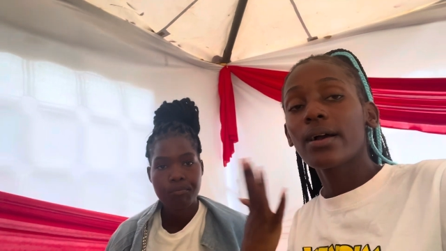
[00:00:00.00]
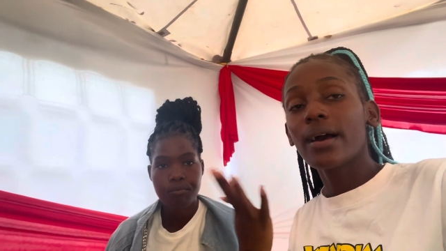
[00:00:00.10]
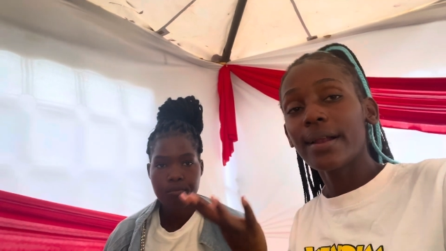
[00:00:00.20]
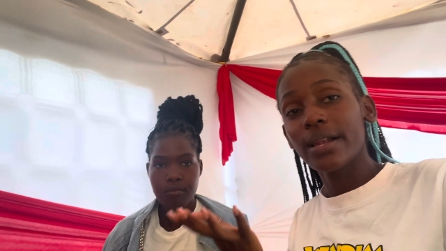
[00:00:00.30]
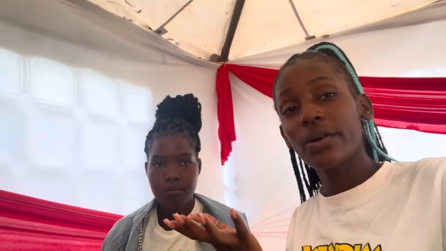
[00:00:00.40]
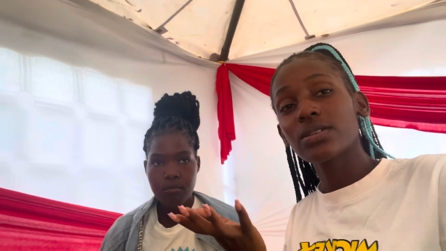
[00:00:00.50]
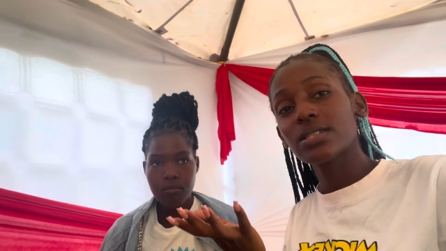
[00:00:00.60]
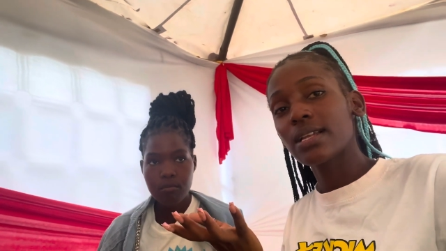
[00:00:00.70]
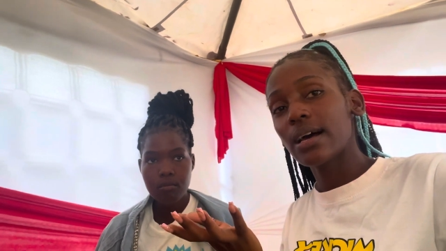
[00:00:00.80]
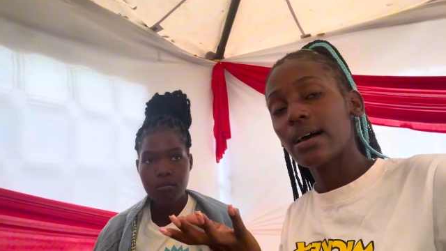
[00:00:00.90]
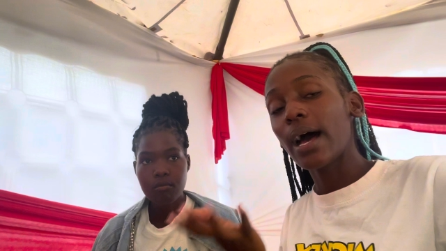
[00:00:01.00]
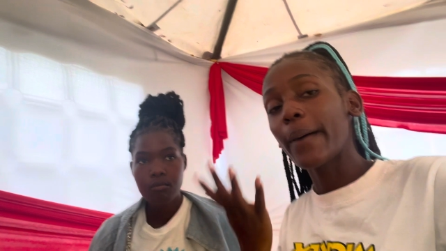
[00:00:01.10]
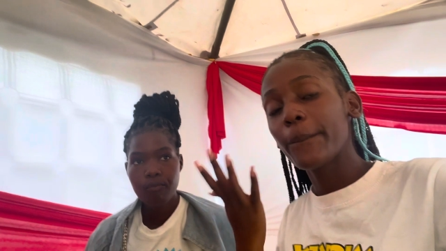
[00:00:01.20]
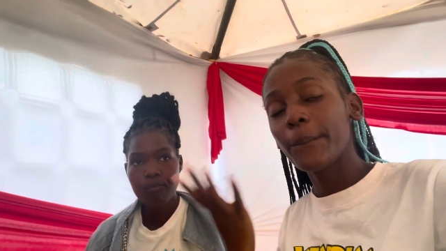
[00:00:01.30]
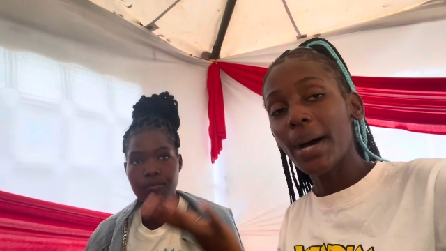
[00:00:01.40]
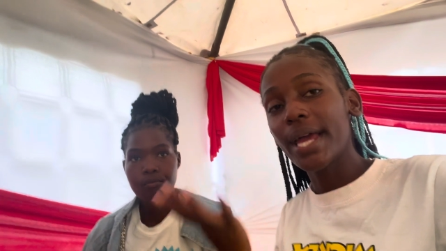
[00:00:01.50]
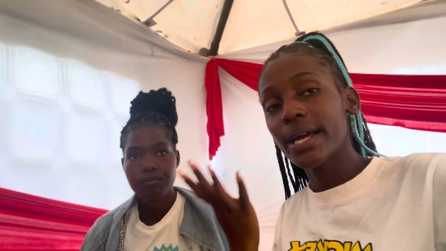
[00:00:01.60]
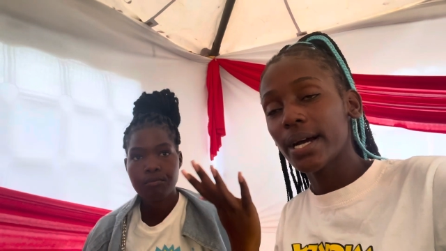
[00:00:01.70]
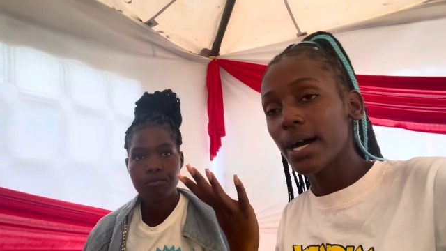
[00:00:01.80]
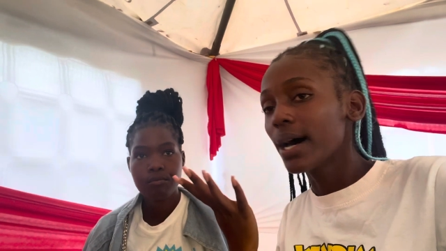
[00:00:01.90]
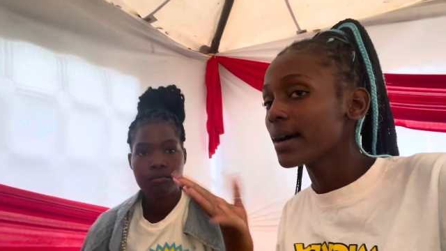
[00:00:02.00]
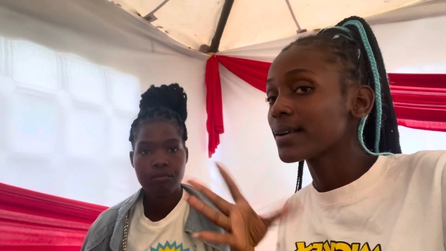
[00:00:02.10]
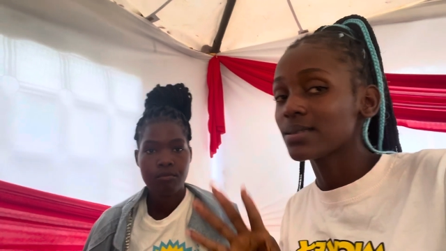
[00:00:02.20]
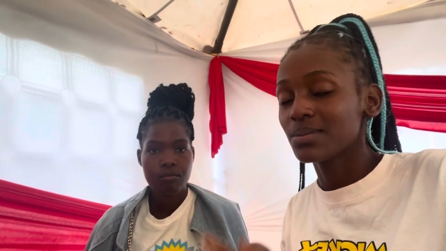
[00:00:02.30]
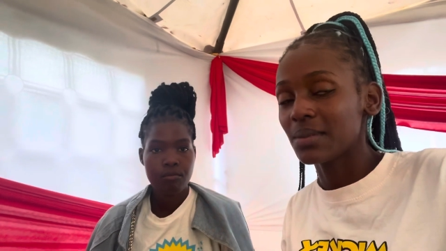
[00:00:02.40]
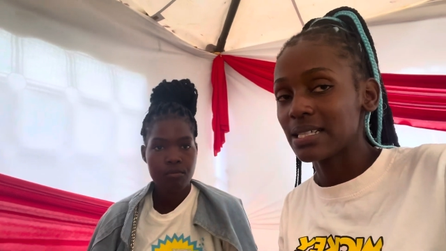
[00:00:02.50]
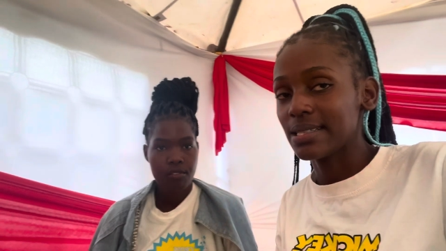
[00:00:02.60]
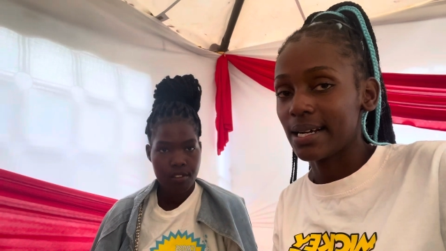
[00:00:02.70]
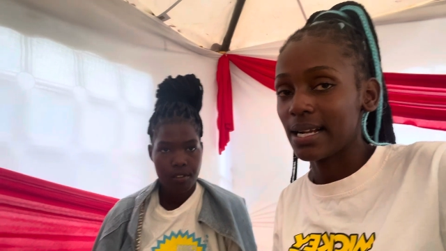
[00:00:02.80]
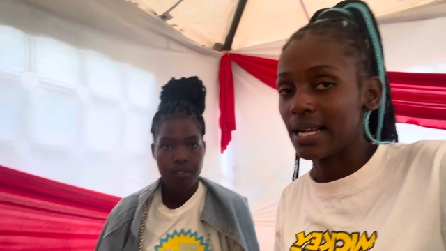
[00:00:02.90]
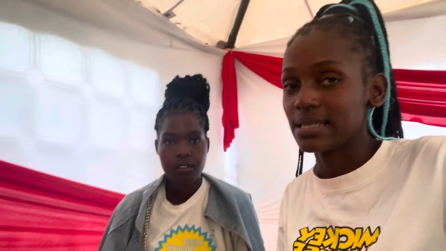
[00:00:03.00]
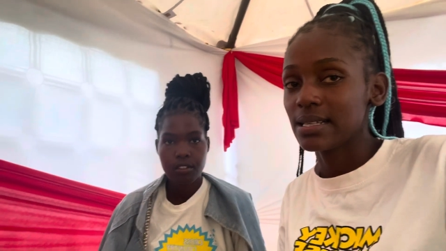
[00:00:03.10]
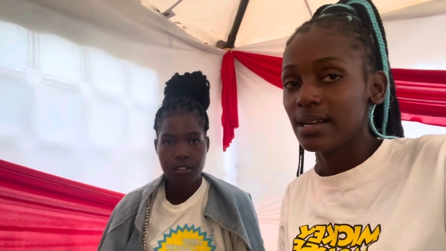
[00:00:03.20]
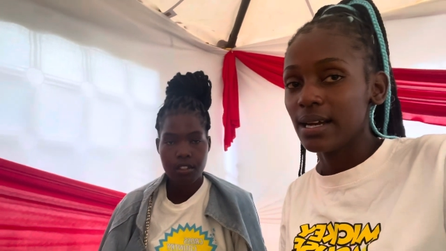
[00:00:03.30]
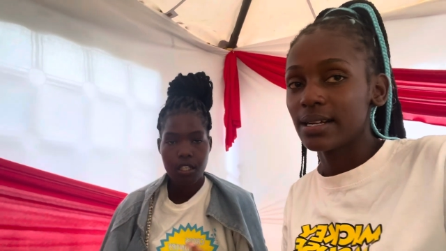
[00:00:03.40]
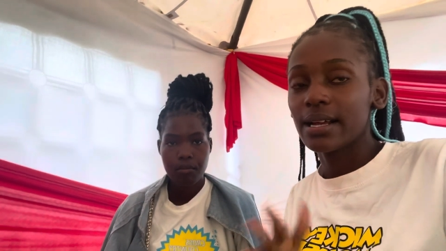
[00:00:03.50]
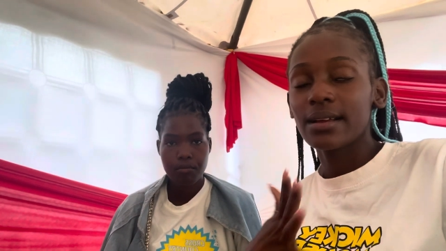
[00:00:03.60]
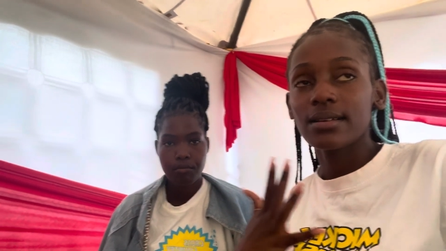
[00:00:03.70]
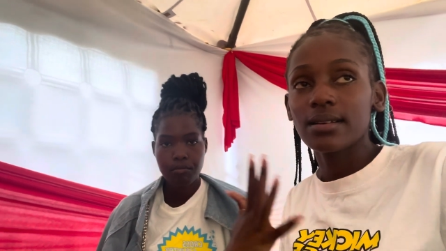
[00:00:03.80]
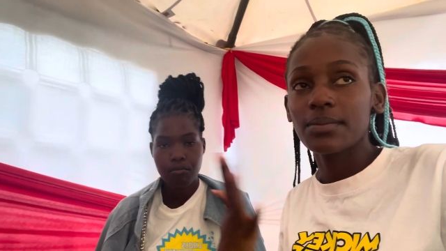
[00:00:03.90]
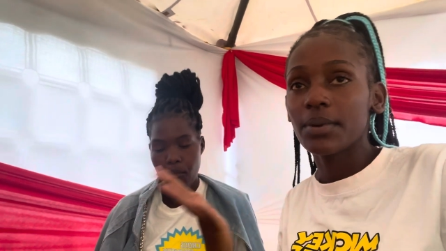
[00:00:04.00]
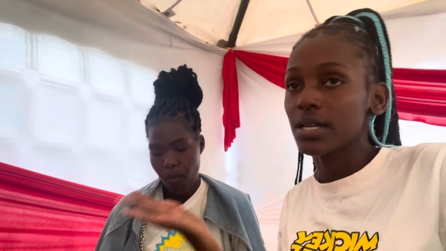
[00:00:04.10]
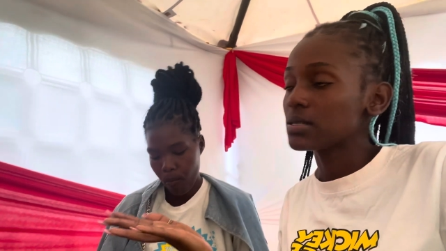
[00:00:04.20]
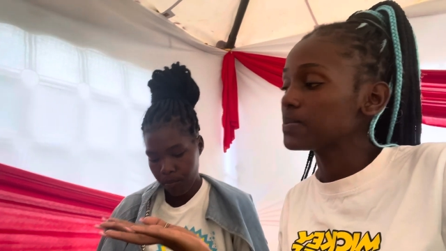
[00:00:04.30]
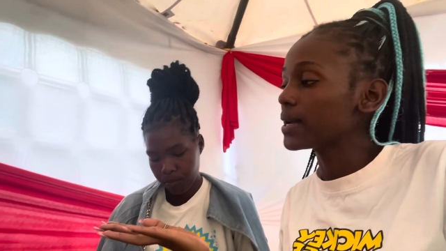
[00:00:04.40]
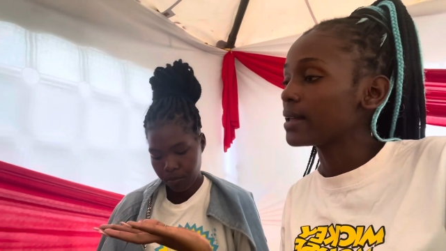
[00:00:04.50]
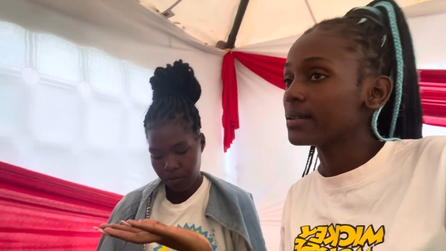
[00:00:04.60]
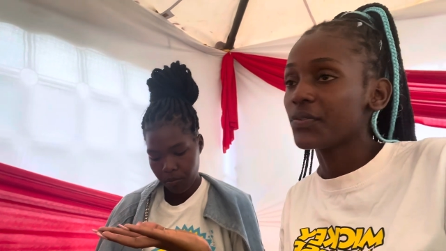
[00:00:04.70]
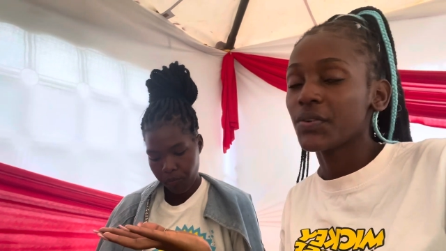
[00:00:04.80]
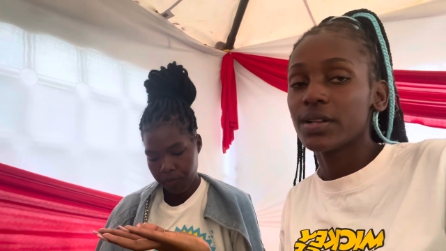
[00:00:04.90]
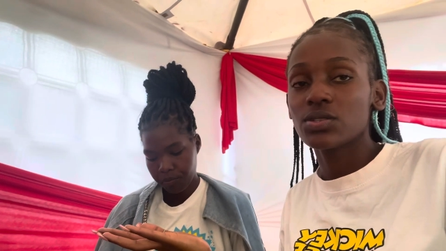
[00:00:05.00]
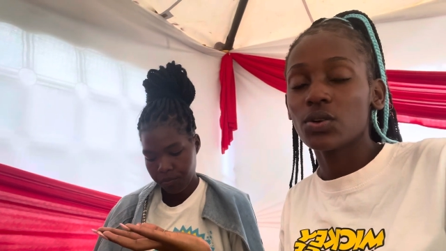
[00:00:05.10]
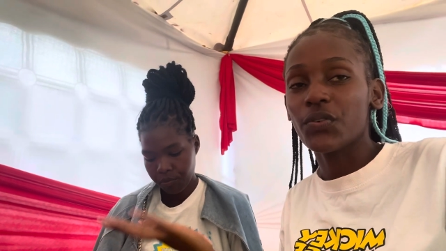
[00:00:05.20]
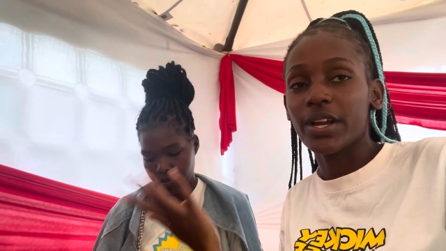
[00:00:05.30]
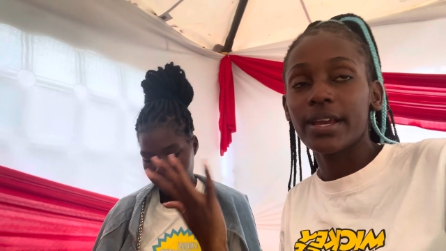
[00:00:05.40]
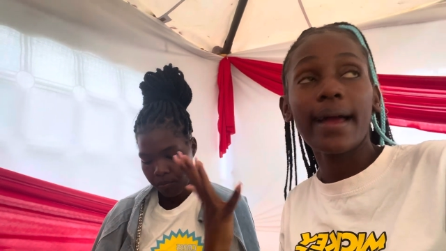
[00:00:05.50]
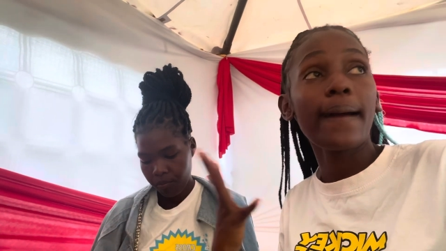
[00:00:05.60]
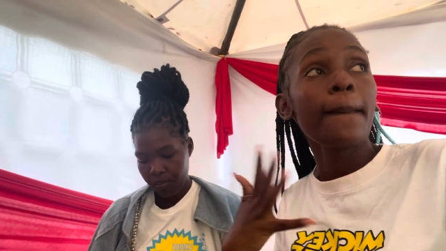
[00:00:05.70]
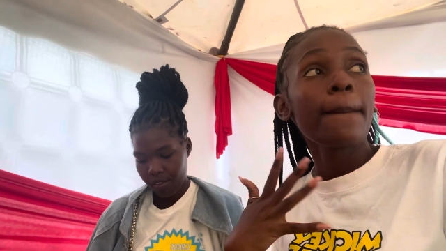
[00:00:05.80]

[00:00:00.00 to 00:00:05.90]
Speaker 1: kindly consider uh, buying his master class. And I met my other friends over here.